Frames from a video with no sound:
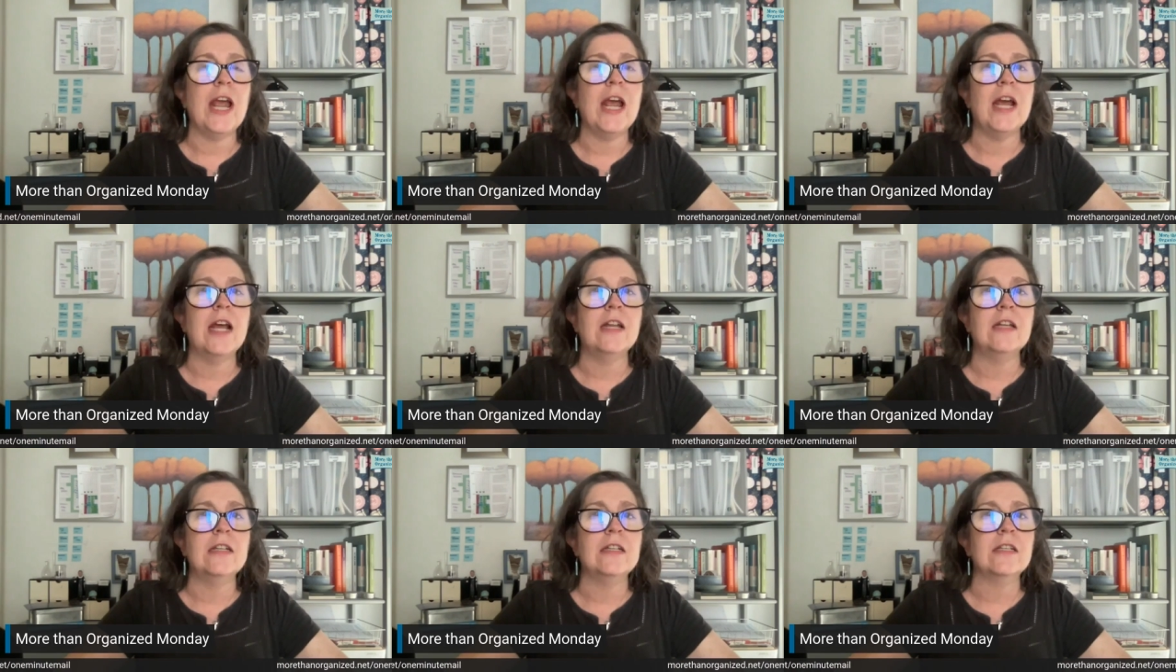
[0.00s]

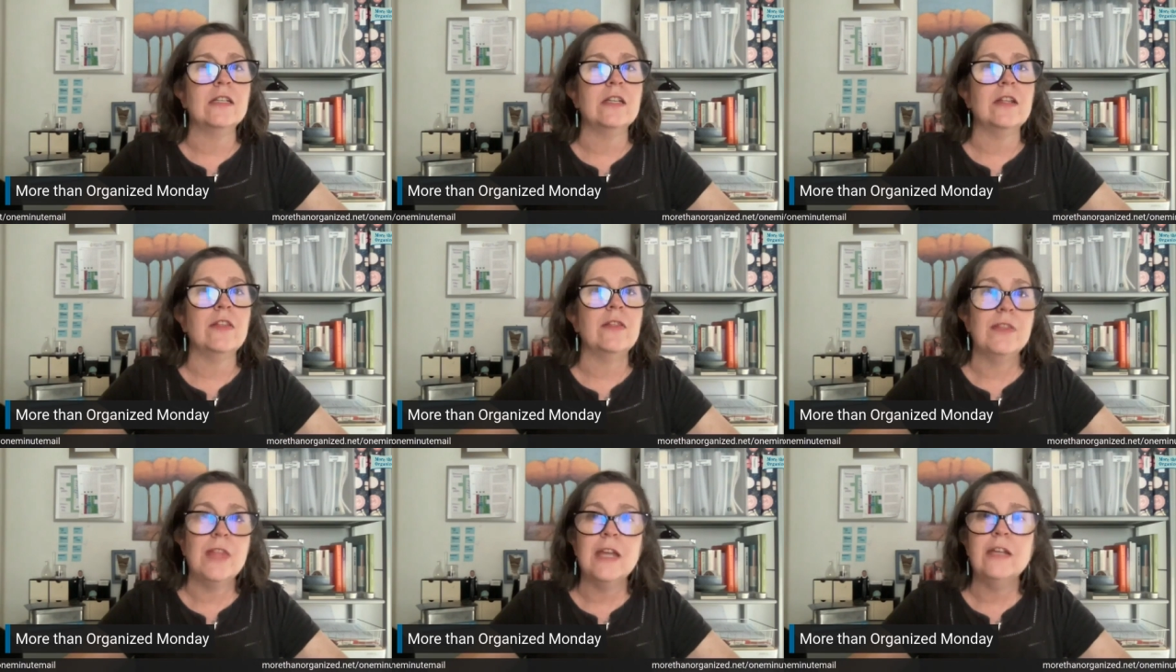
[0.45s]
And
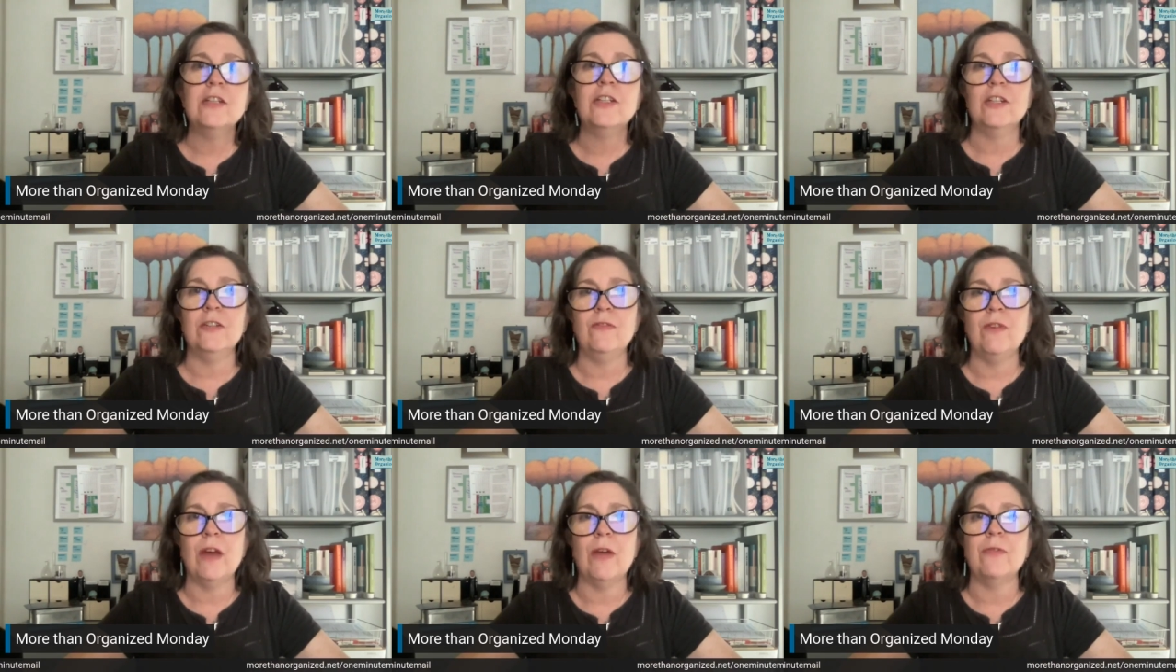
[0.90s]
then
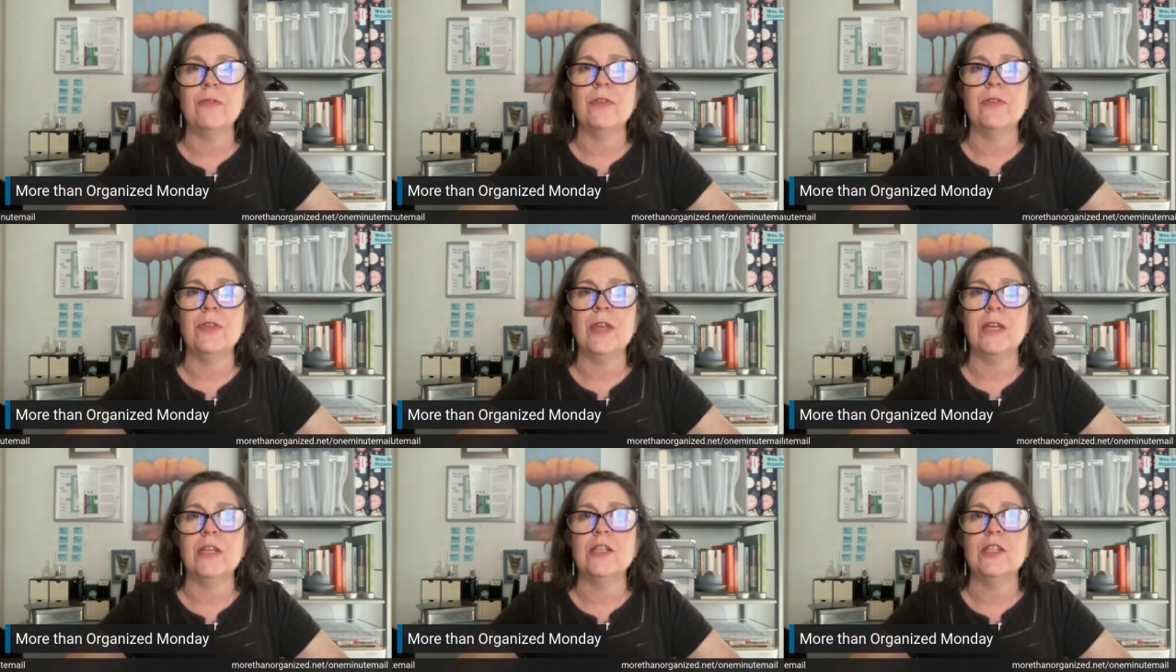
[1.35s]
she found the
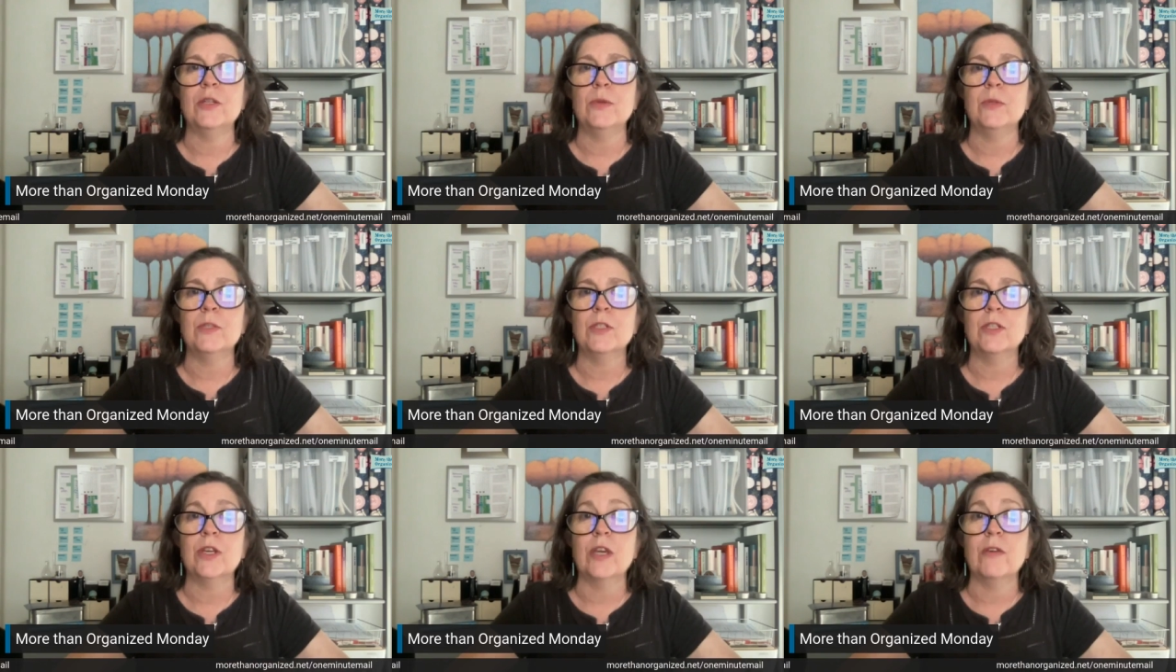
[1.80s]
thing she
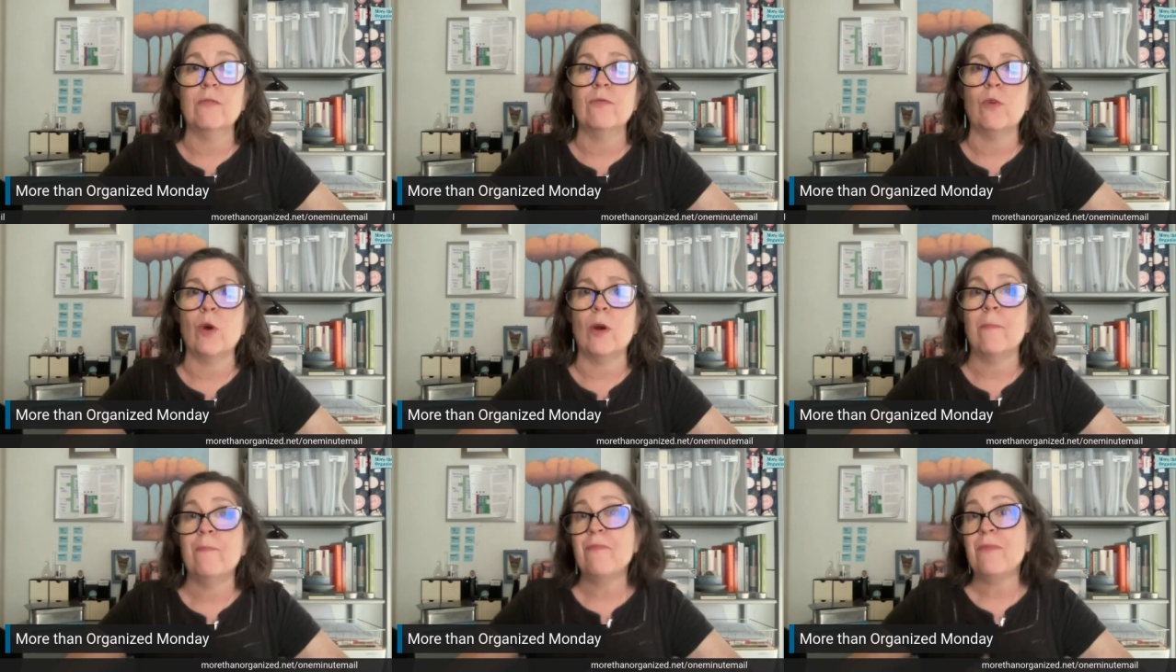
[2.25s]
was looking
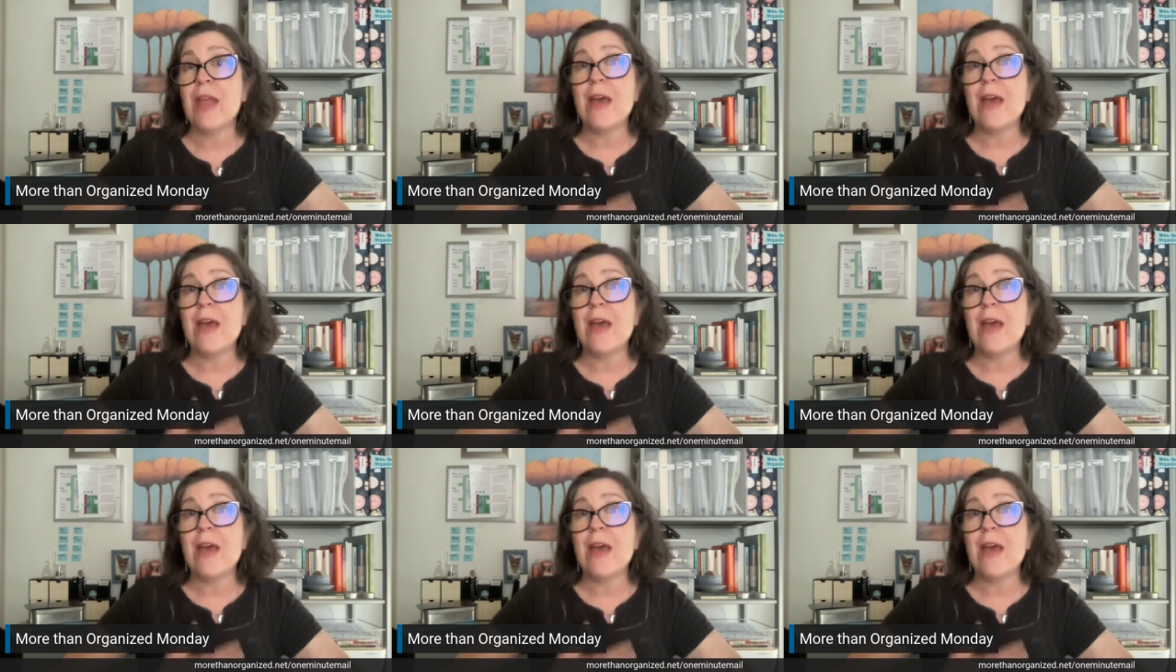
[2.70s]
for.